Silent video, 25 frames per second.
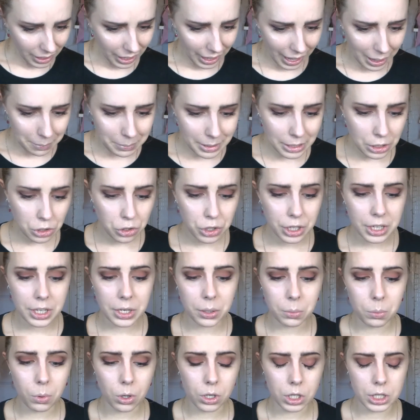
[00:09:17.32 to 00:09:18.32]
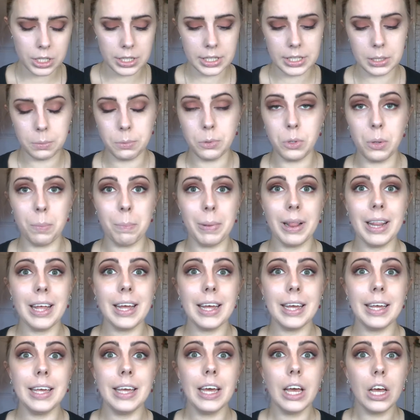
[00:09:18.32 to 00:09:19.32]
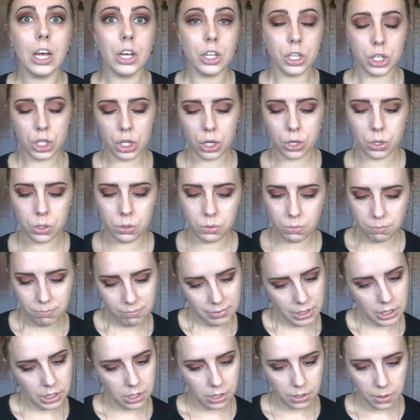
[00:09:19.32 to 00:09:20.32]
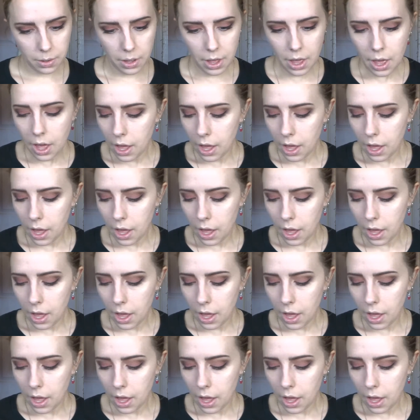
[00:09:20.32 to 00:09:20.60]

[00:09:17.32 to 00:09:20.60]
I'm literally going to watch this as we play, so, you know.